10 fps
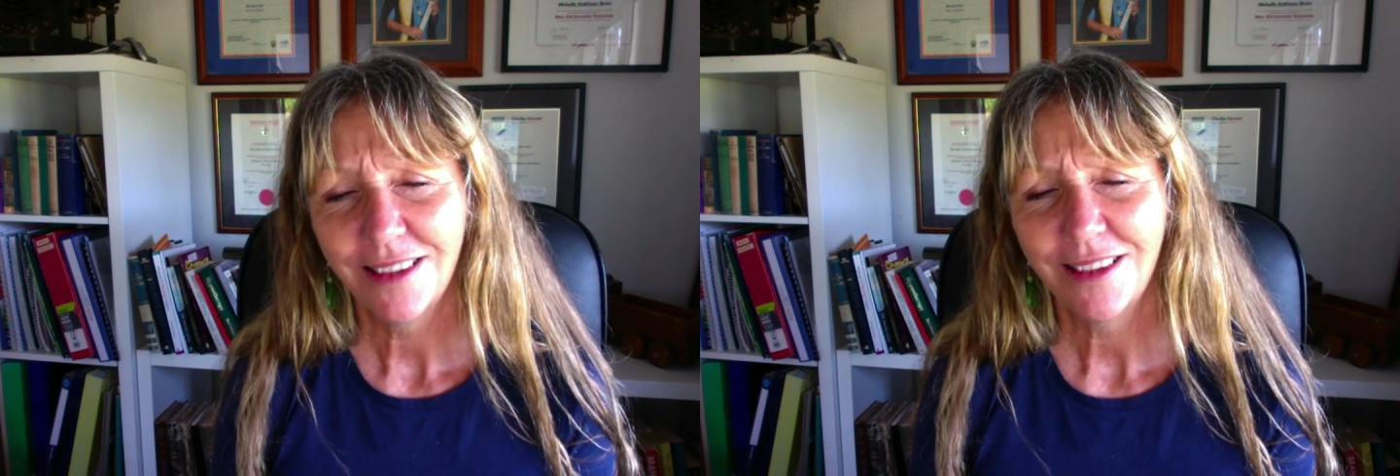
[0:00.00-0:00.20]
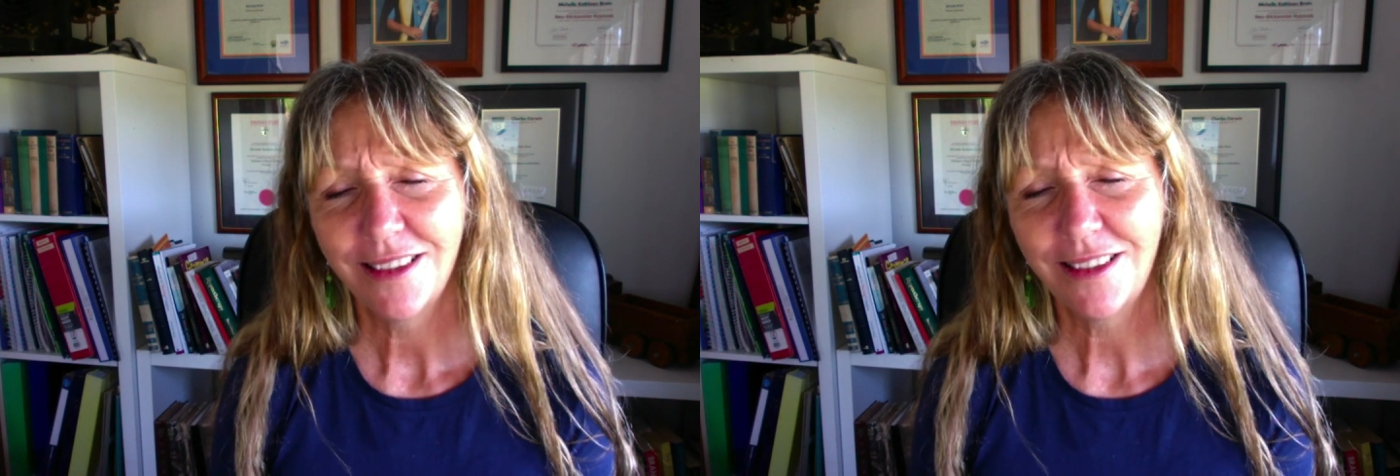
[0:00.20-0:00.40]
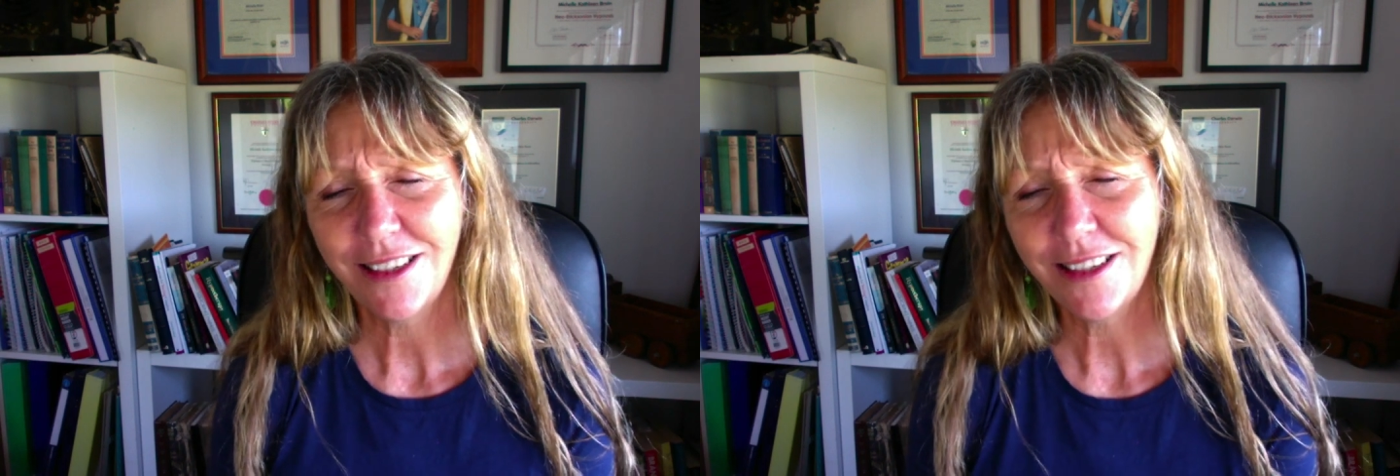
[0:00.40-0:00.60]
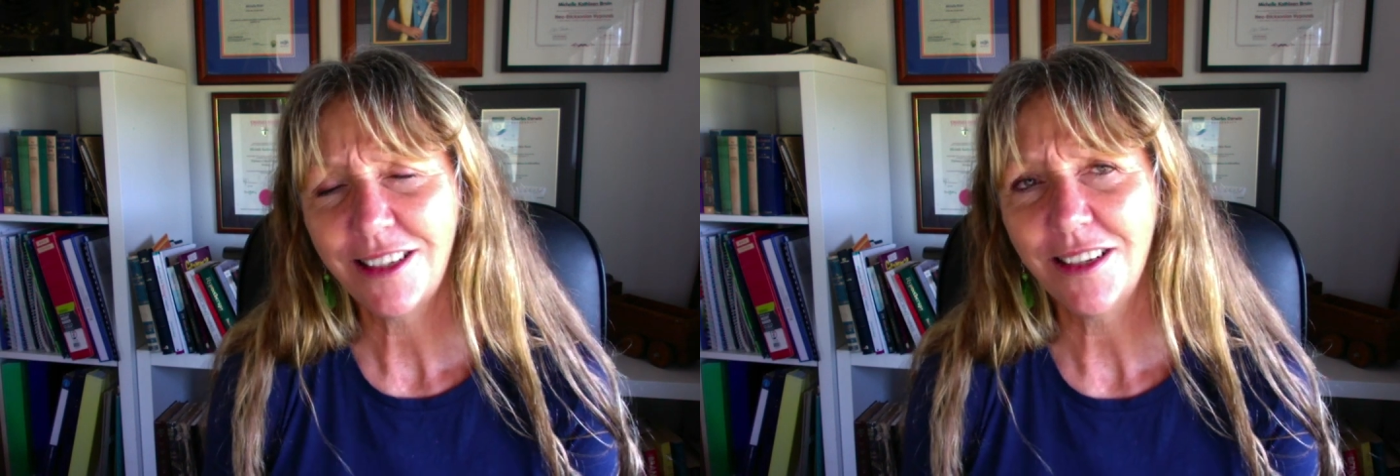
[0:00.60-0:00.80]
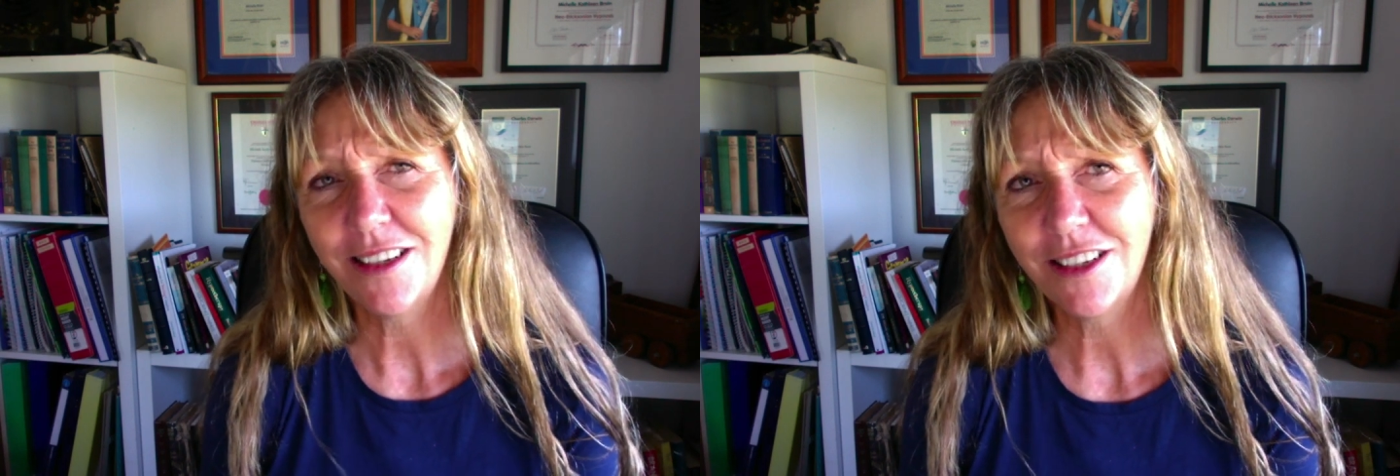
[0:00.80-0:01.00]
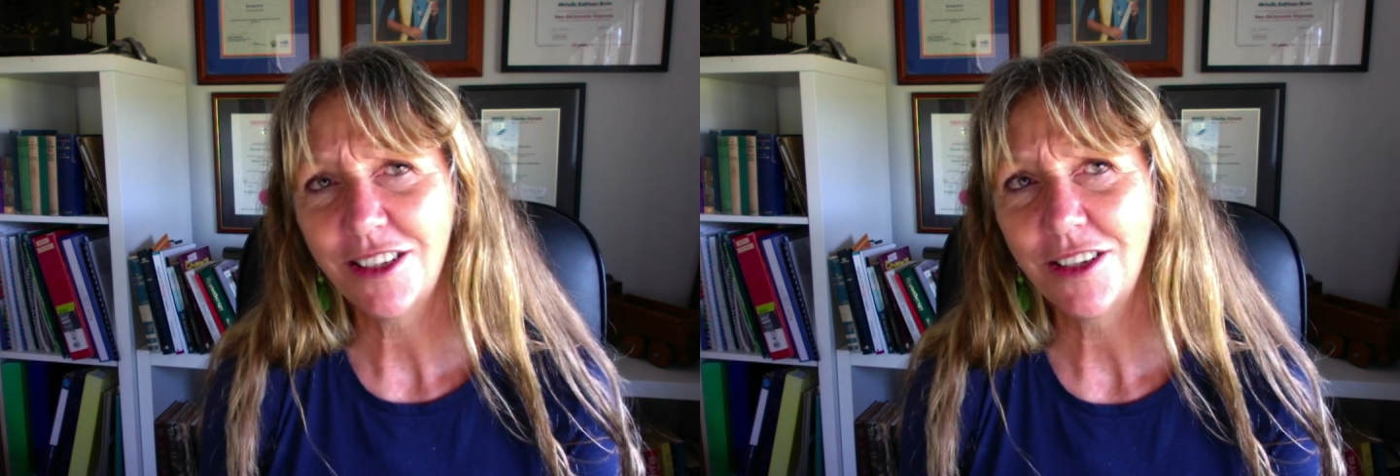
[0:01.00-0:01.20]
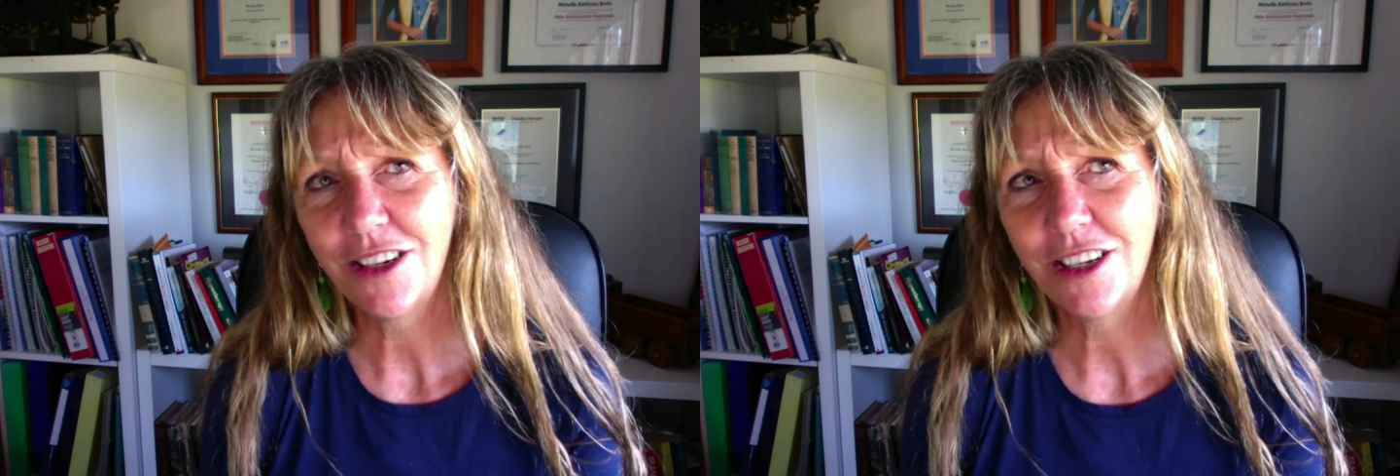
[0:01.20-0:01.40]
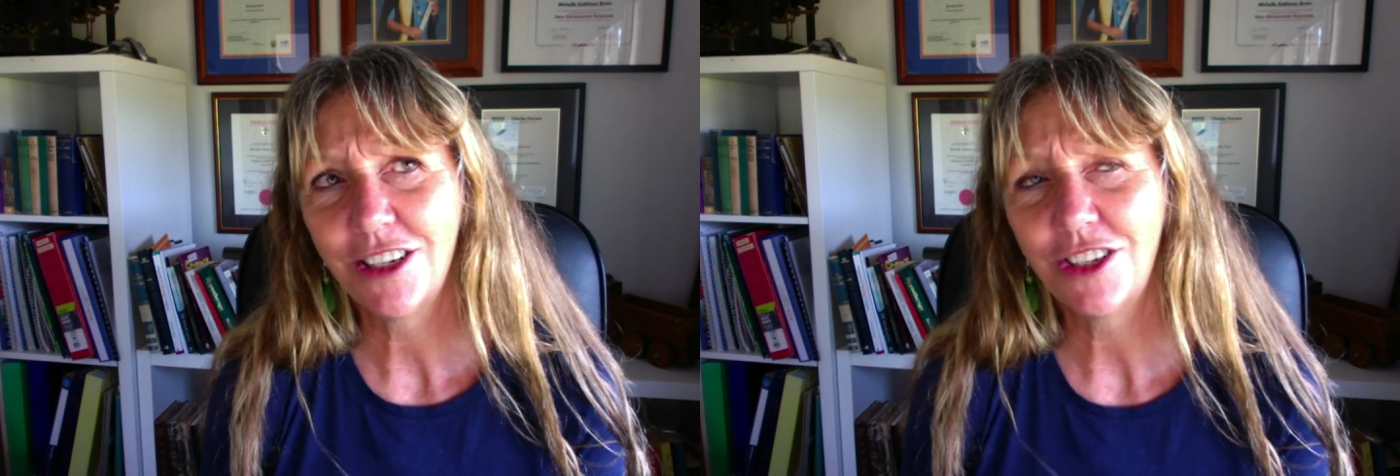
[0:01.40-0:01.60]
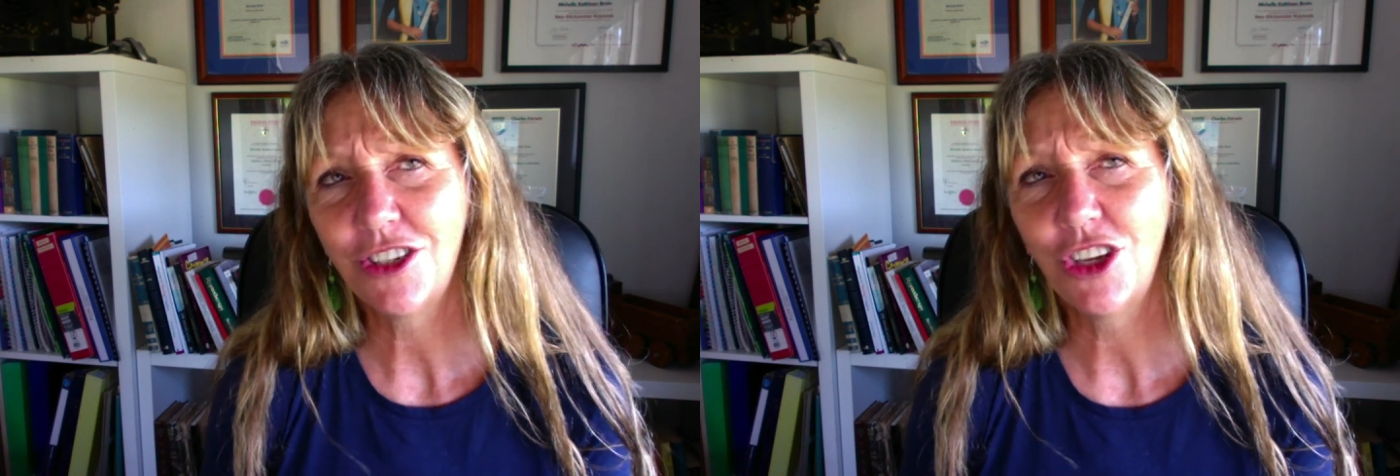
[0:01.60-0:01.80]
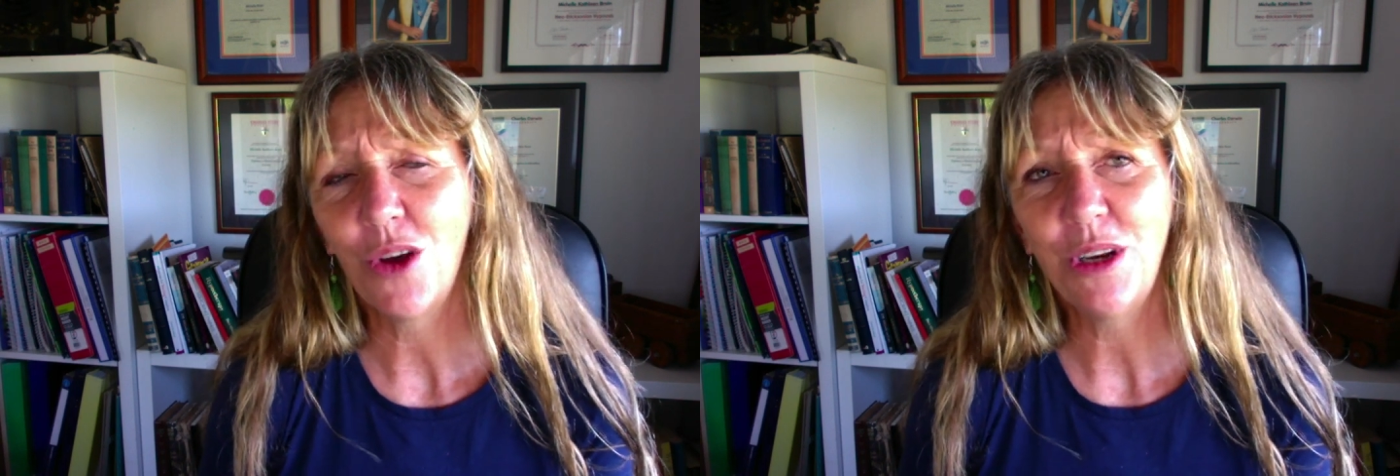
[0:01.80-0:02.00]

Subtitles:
It's just to go